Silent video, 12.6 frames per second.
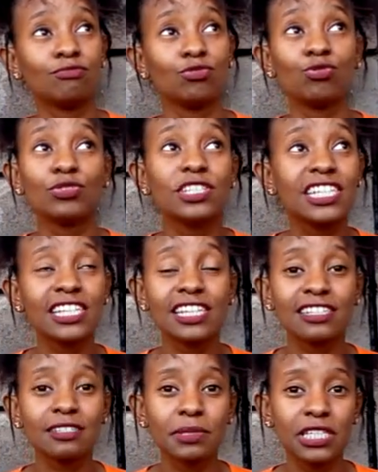doing
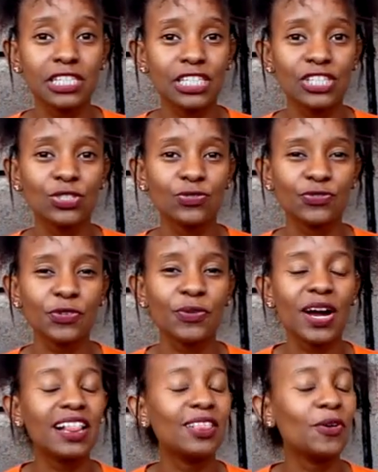this meditation for a
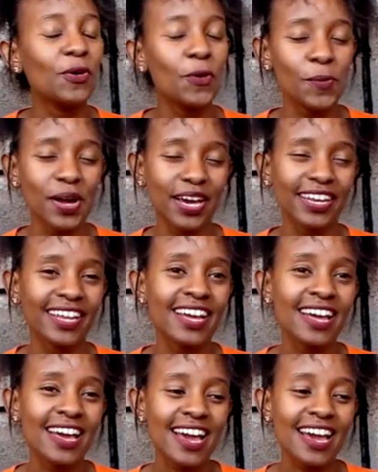while, oh man,
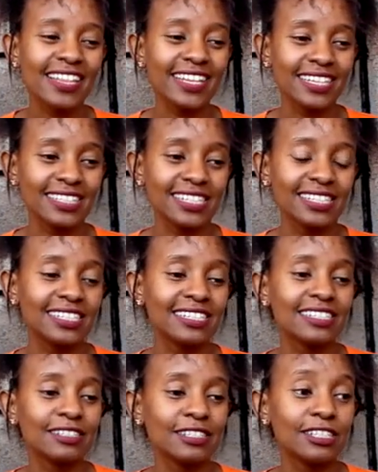there are
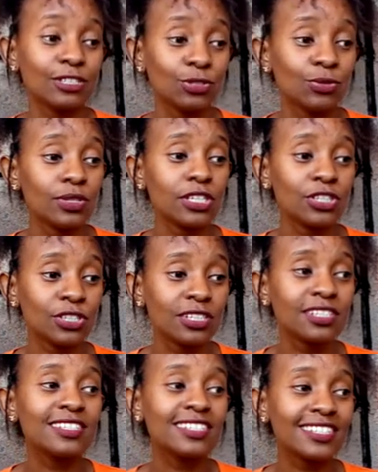certain
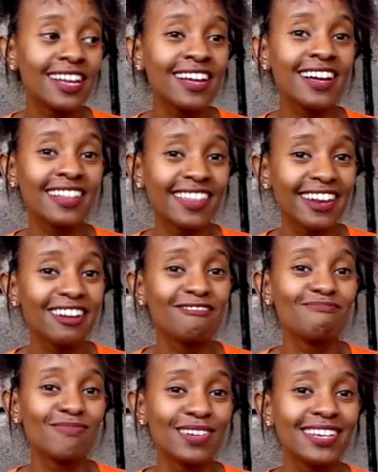situations that
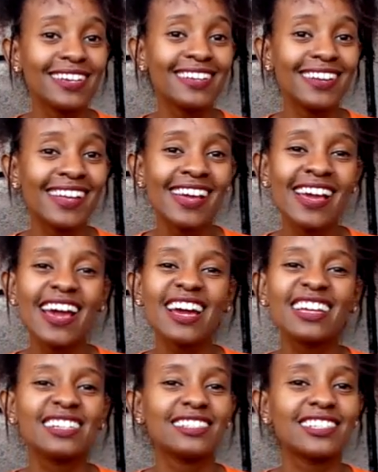I've been in,
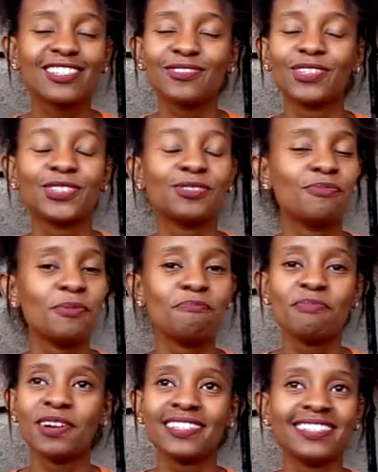and I just want to be
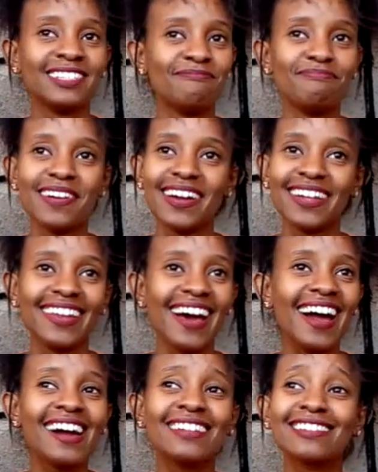petty, man.
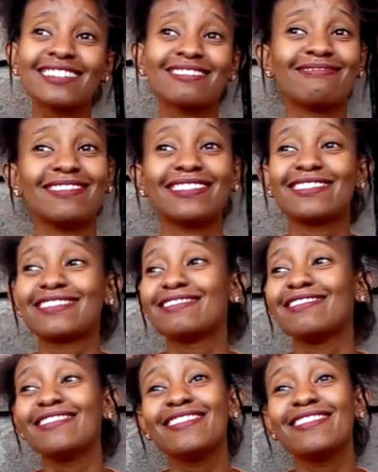I just want,